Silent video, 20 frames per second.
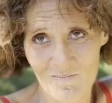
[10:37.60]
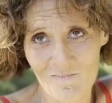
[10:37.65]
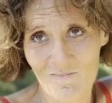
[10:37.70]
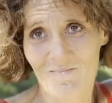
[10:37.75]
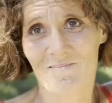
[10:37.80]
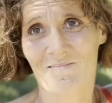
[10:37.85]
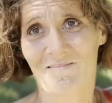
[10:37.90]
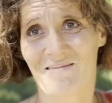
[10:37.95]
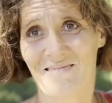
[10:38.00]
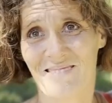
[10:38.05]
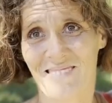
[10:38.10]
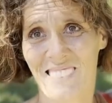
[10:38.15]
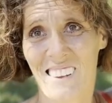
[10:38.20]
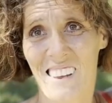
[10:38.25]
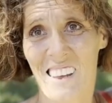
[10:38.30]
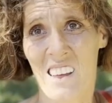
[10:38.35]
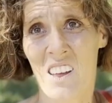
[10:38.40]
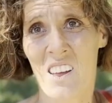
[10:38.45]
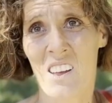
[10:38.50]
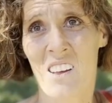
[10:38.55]
6 months
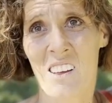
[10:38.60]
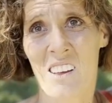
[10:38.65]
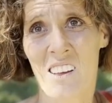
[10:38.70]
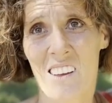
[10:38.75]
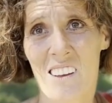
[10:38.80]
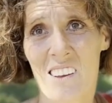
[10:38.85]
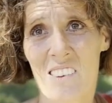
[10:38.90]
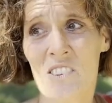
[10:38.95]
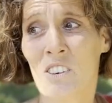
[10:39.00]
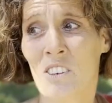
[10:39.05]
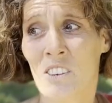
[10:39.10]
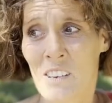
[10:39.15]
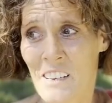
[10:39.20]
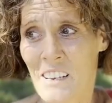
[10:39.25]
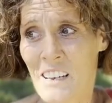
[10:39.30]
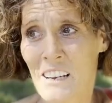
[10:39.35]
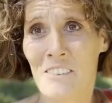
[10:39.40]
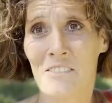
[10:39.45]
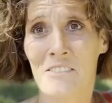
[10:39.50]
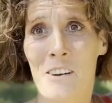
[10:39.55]
now. I
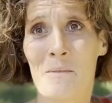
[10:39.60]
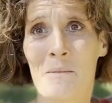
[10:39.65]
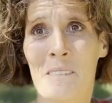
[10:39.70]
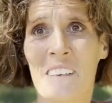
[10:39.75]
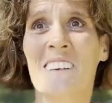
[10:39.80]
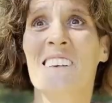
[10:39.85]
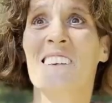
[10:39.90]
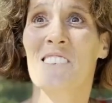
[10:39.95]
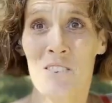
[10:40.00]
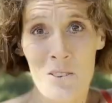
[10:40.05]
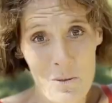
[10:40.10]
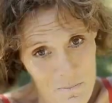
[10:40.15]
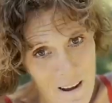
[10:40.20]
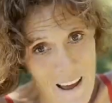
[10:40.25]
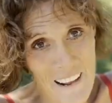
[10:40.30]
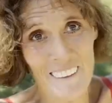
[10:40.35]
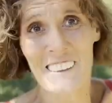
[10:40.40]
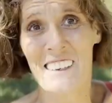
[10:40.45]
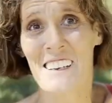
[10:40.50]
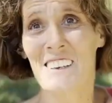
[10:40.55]
plan on seeing you
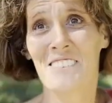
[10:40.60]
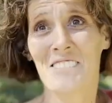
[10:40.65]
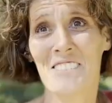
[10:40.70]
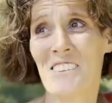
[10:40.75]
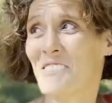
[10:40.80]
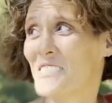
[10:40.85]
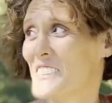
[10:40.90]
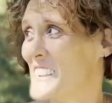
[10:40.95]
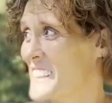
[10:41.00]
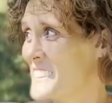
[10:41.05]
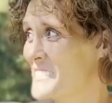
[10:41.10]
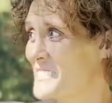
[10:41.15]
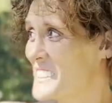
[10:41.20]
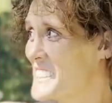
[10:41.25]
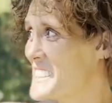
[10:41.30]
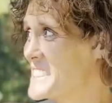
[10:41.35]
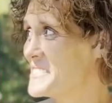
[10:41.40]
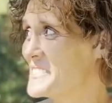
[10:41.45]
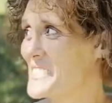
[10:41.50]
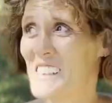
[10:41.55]
again. Definitely
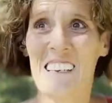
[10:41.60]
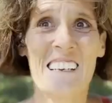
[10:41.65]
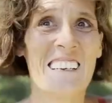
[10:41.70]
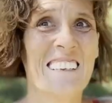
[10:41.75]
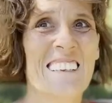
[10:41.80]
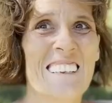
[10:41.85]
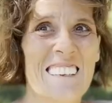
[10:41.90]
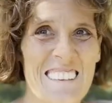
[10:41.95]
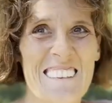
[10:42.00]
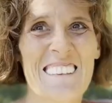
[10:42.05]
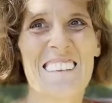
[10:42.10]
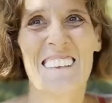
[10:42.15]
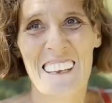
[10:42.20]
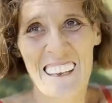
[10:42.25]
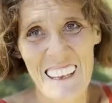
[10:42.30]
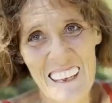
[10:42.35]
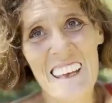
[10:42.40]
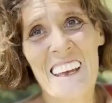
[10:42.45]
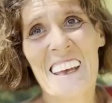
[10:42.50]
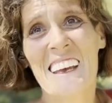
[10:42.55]
won't be here.
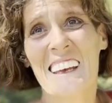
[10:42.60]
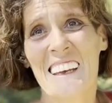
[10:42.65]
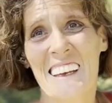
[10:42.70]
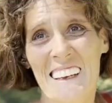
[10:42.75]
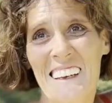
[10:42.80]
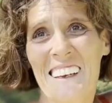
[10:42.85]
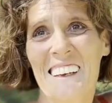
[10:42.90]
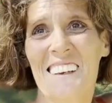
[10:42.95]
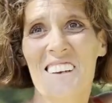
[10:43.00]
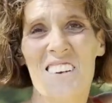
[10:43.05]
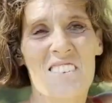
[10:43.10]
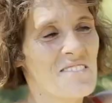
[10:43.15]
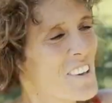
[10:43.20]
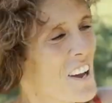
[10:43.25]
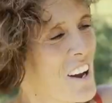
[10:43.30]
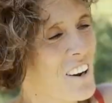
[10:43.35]
Definitely won't be here.